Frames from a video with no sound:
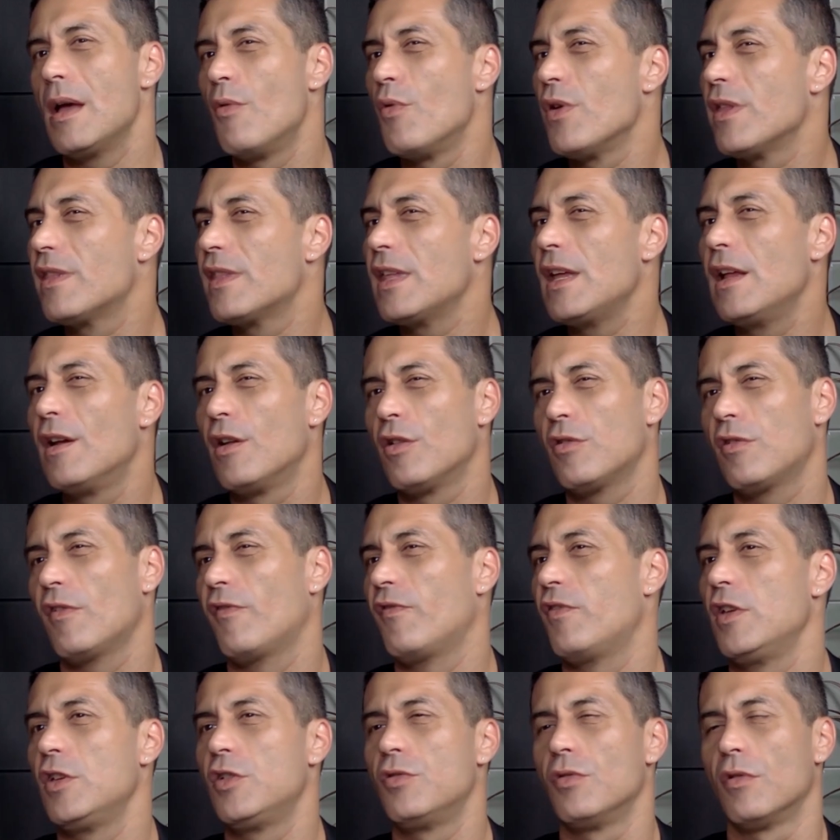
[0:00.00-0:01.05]
We see a lot
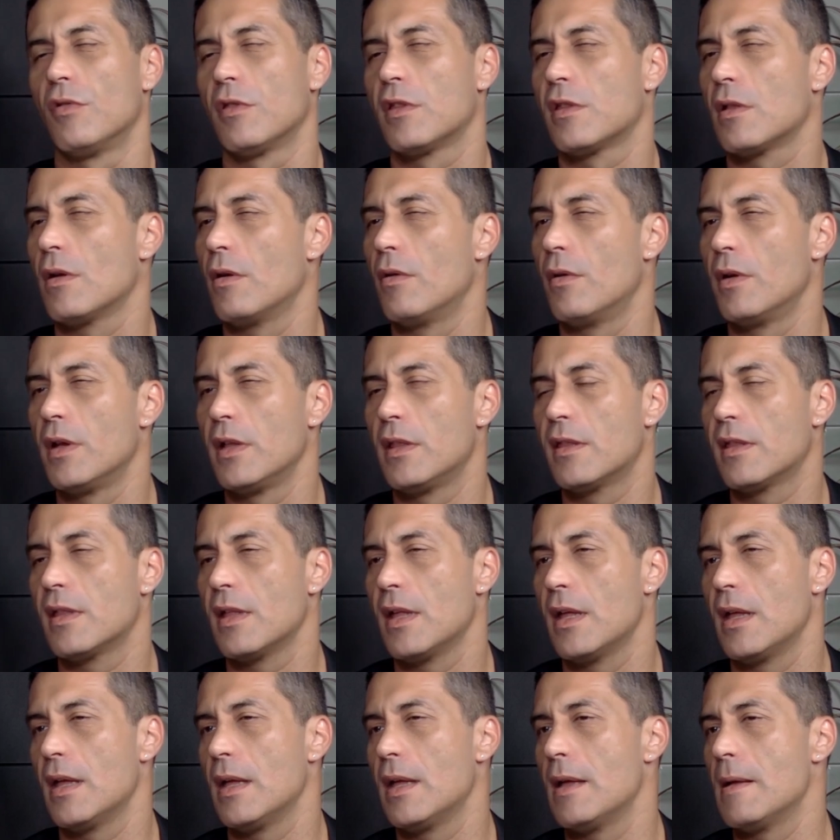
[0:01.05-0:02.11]
of issues, so it's
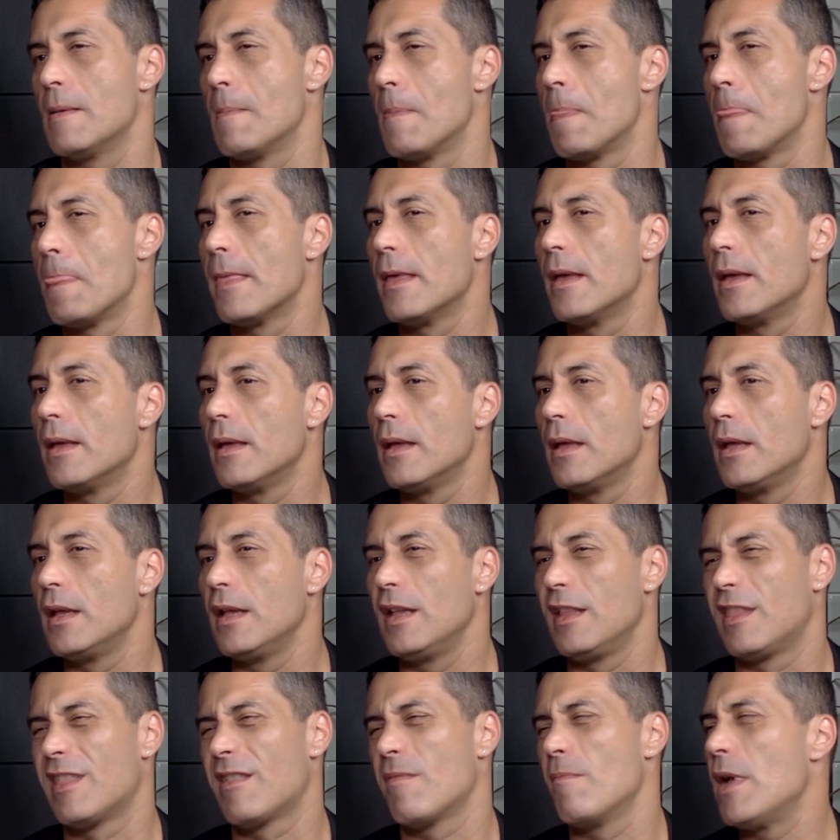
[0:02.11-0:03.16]

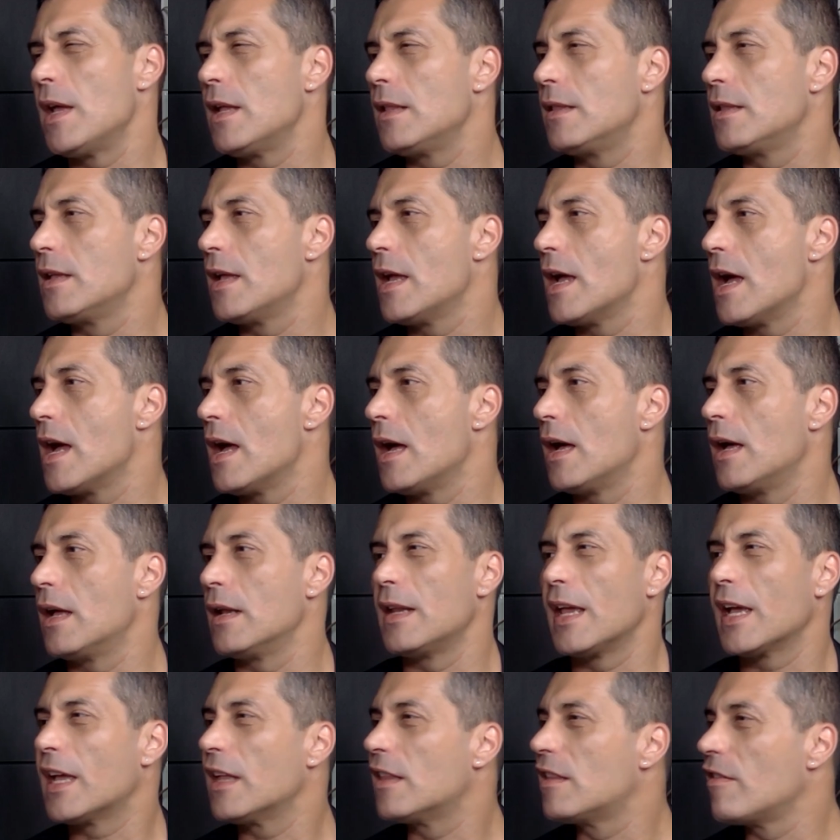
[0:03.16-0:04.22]
media,
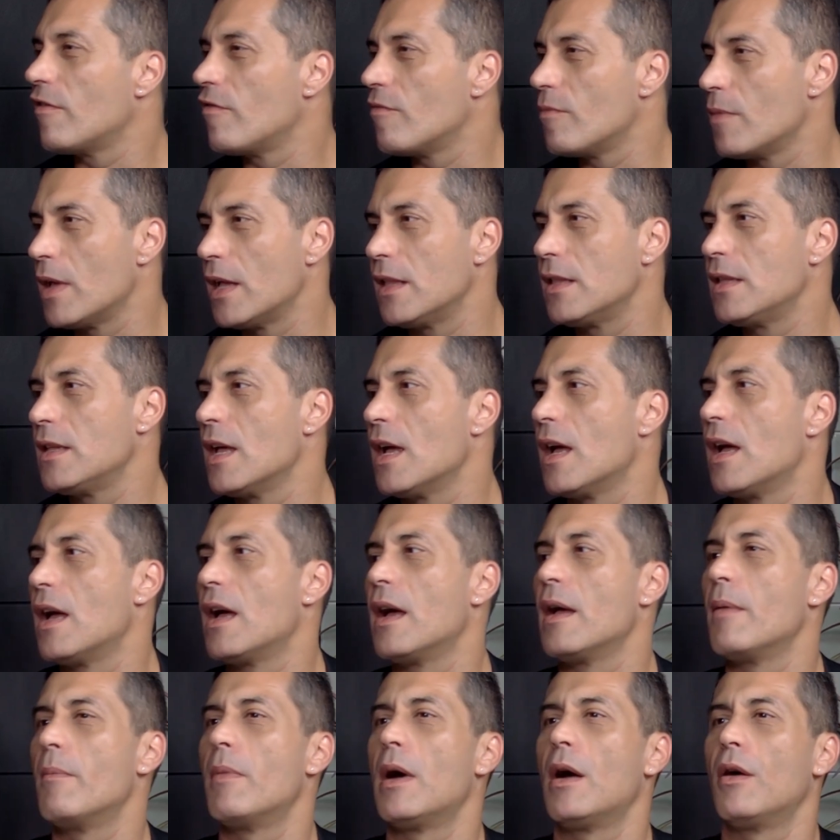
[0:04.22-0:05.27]
negative media
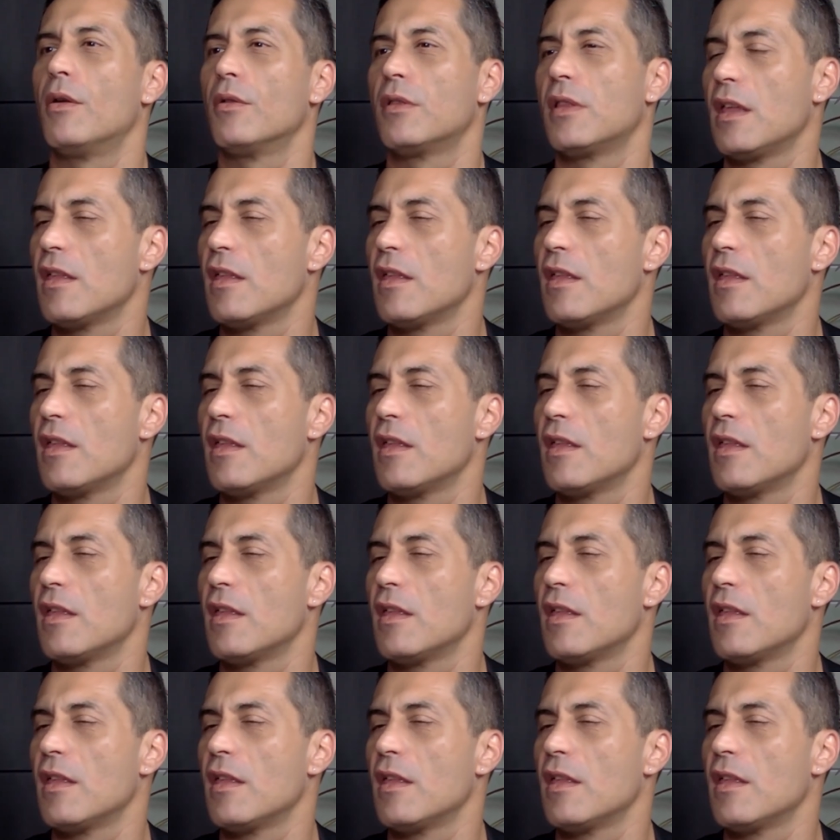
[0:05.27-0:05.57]
about